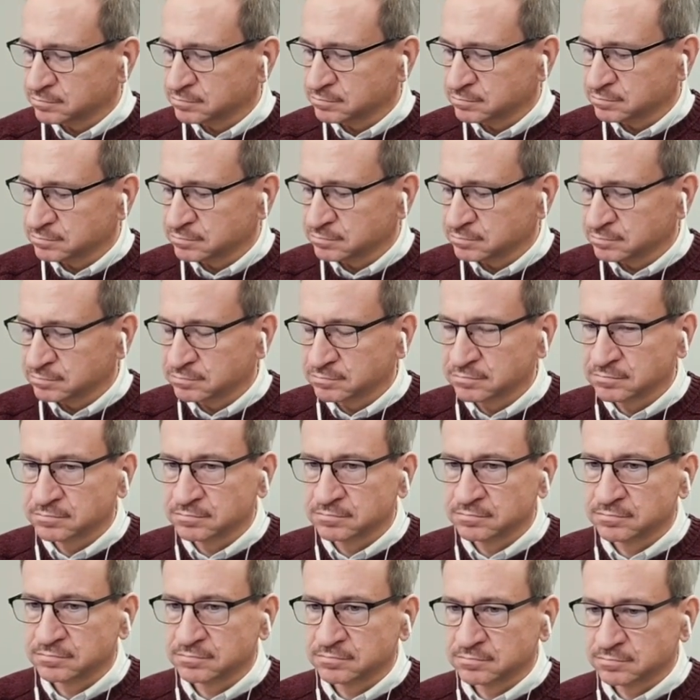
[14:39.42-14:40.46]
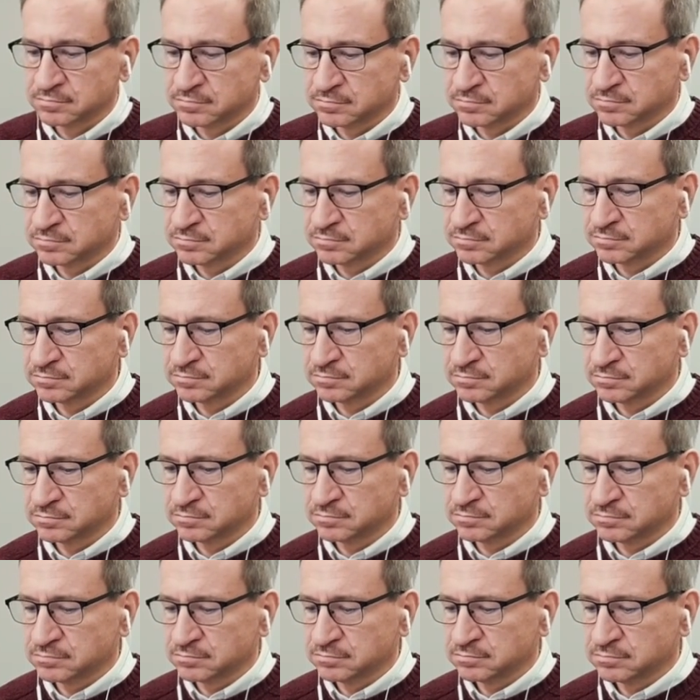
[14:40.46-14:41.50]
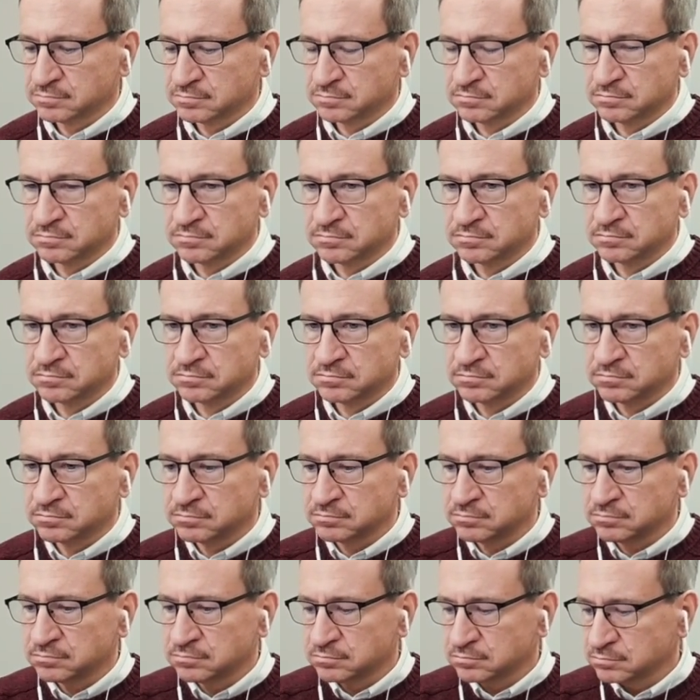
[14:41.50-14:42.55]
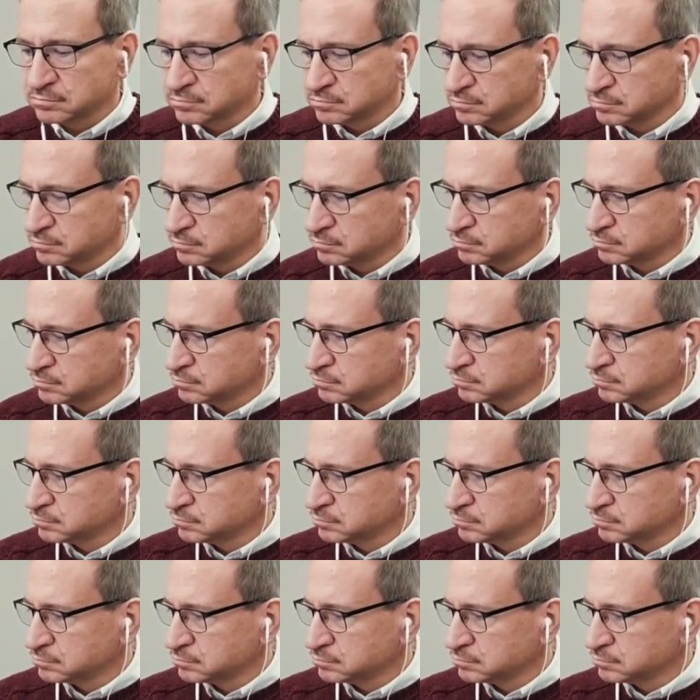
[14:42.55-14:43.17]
[no speech]